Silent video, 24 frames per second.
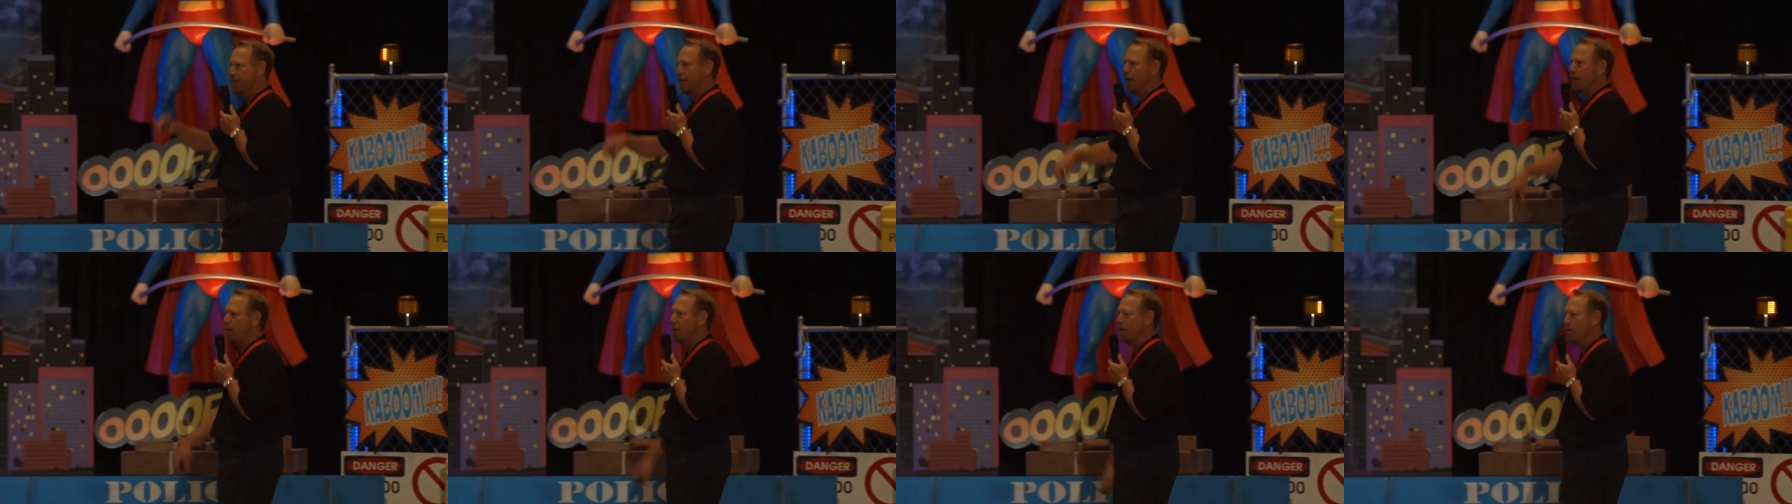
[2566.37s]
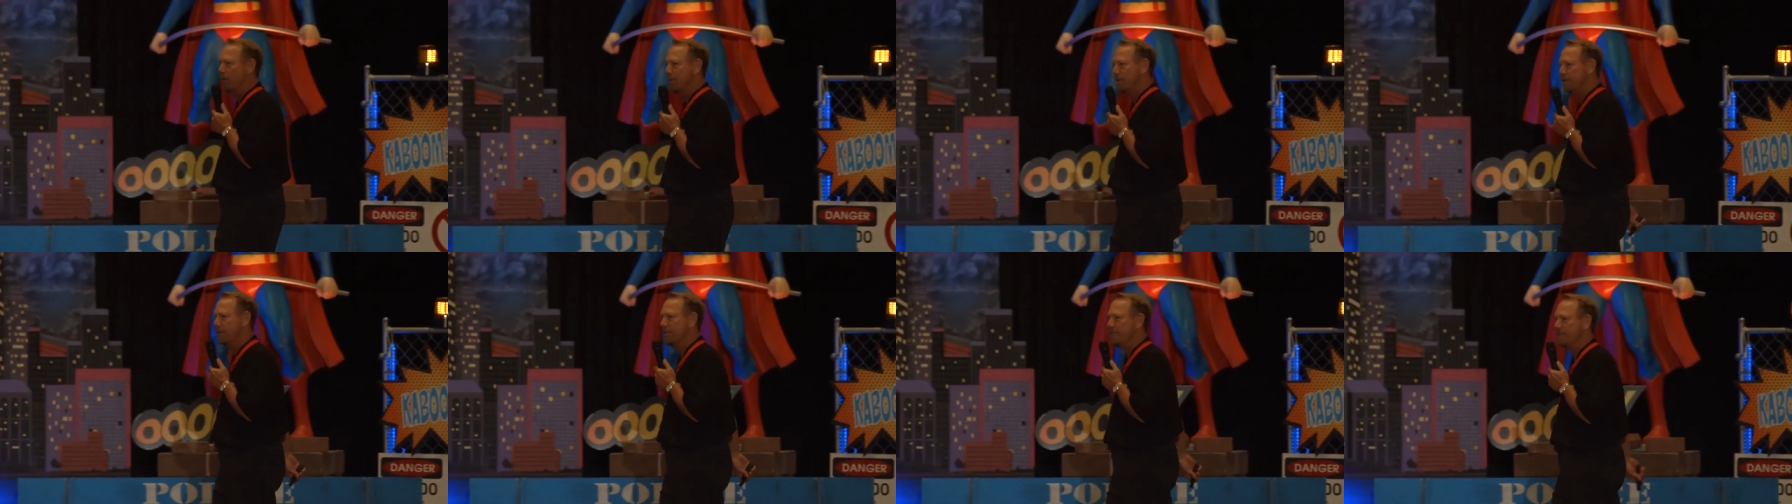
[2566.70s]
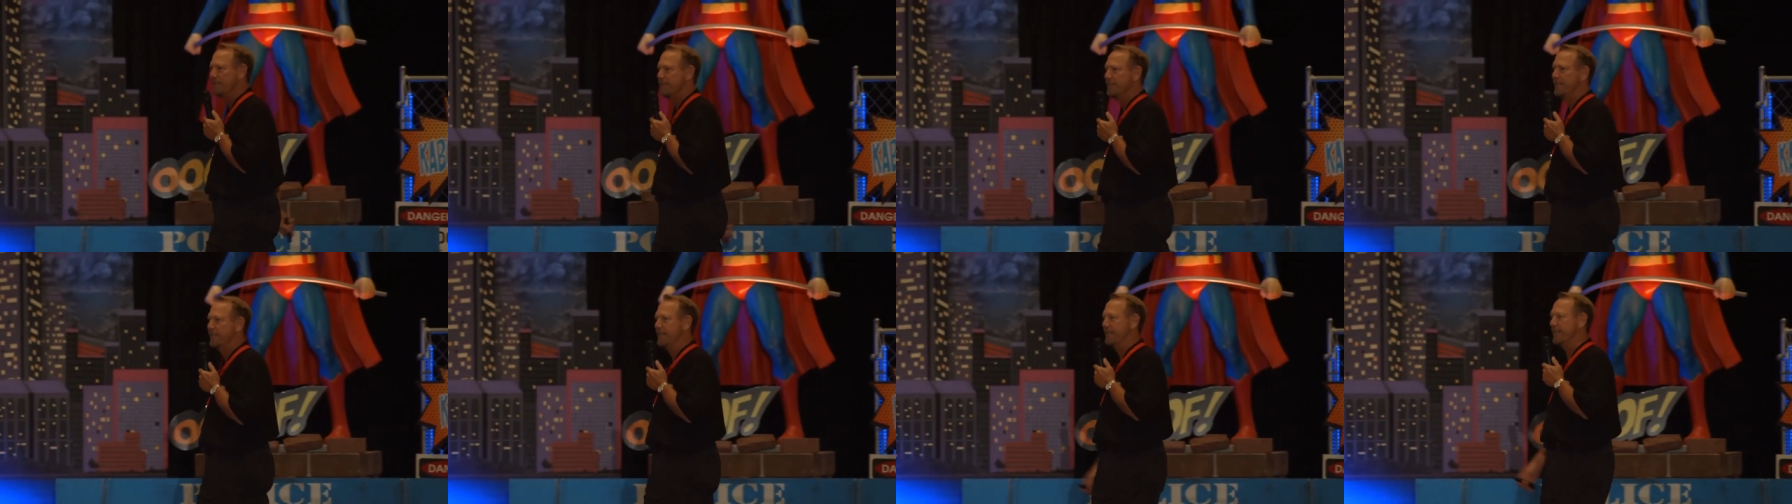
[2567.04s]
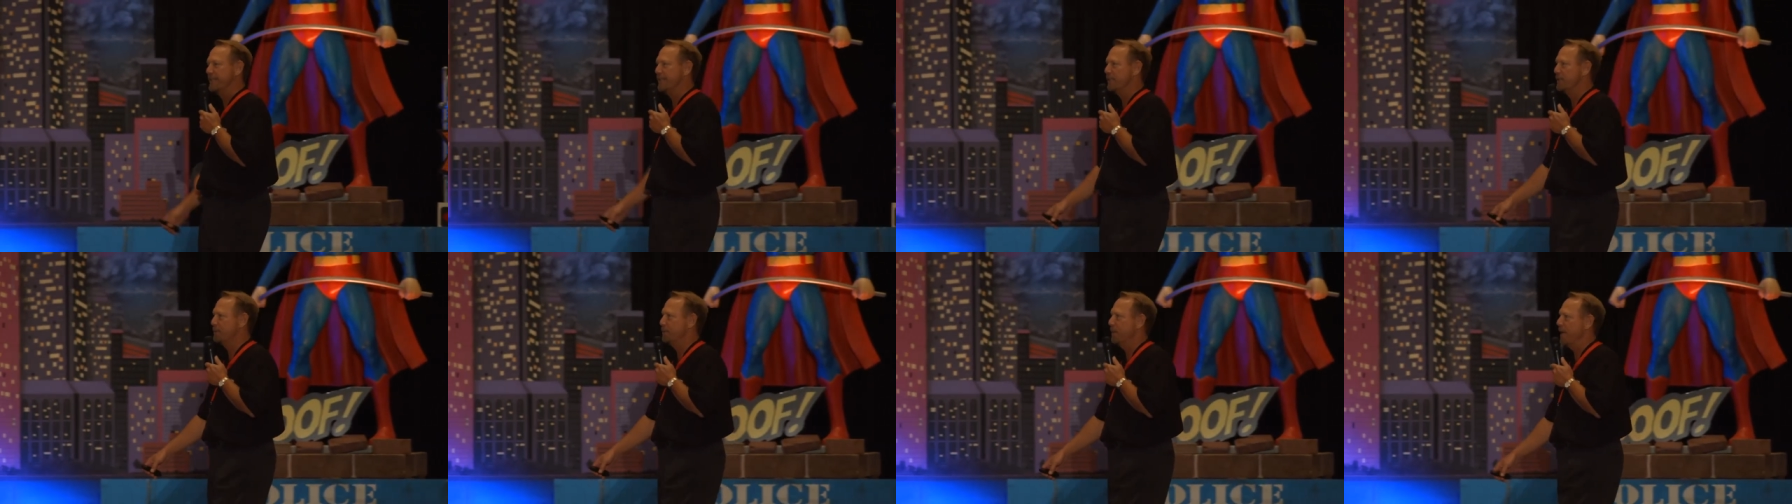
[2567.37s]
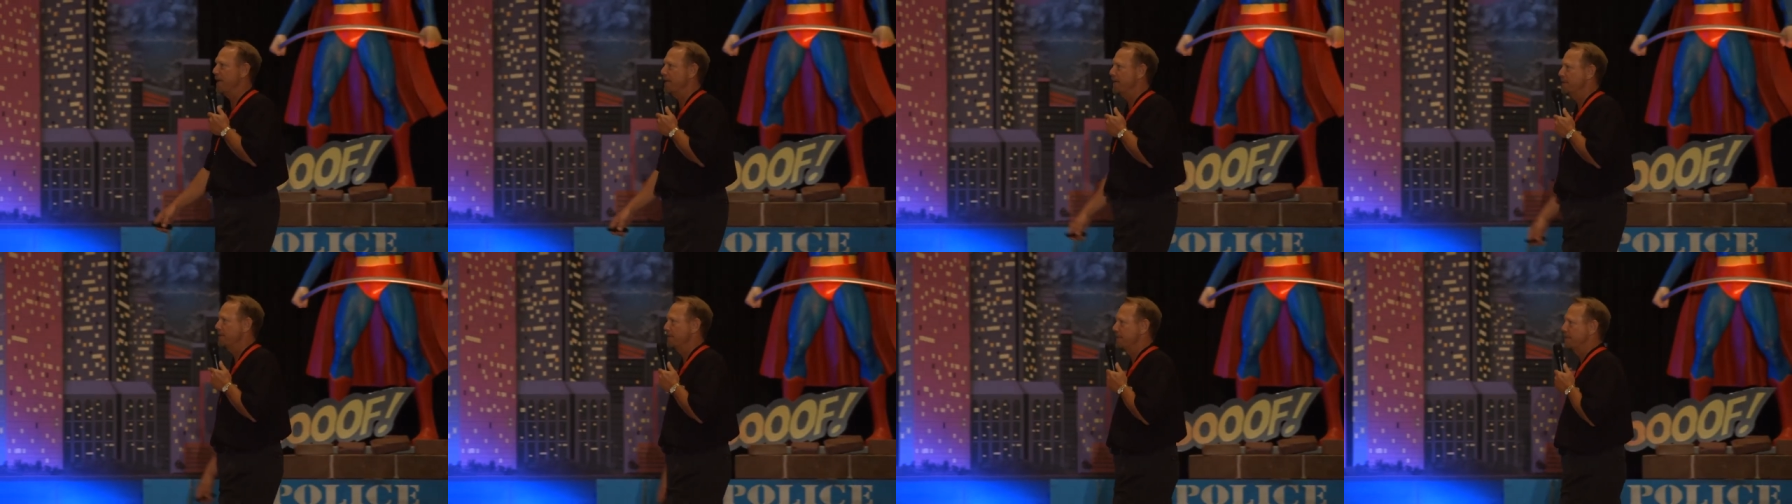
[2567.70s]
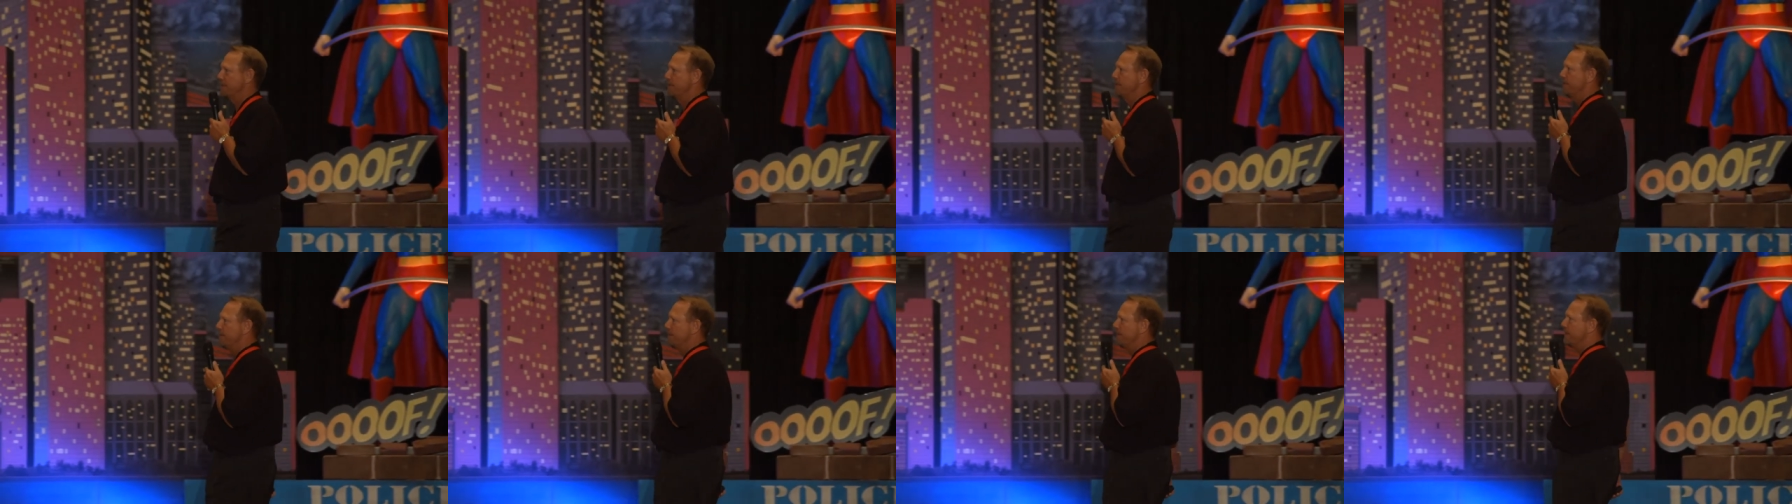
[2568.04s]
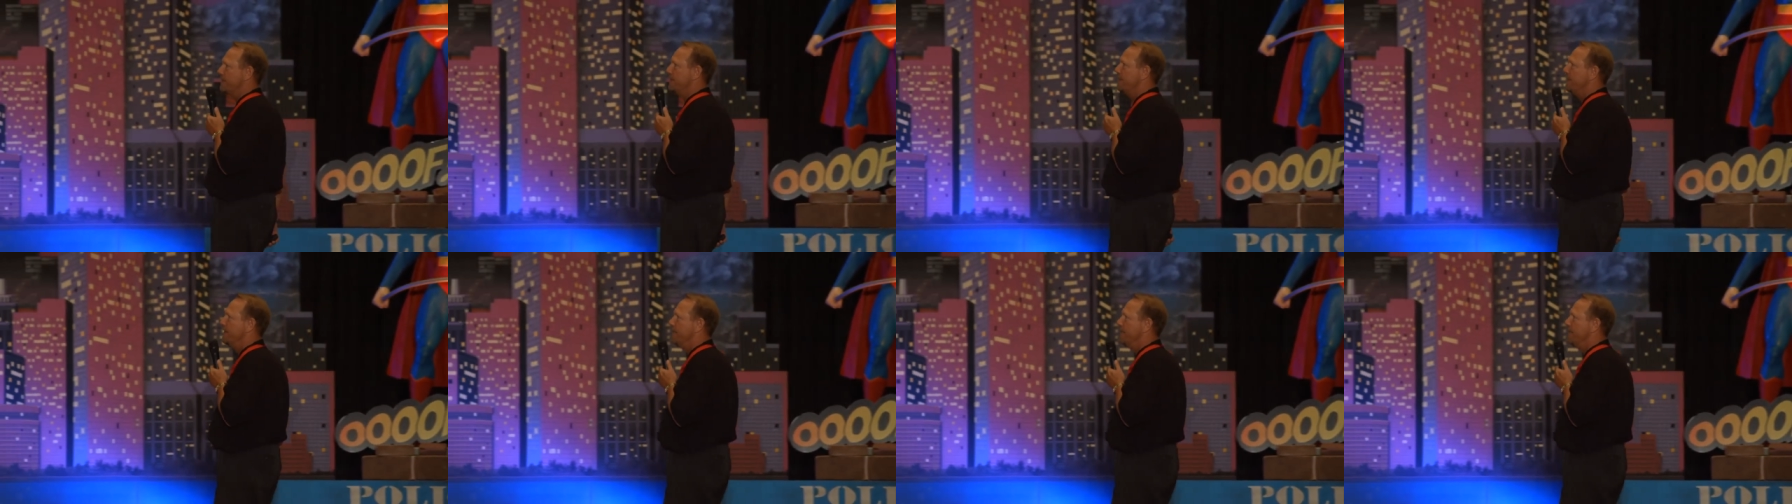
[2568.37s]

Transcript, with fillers: go into space.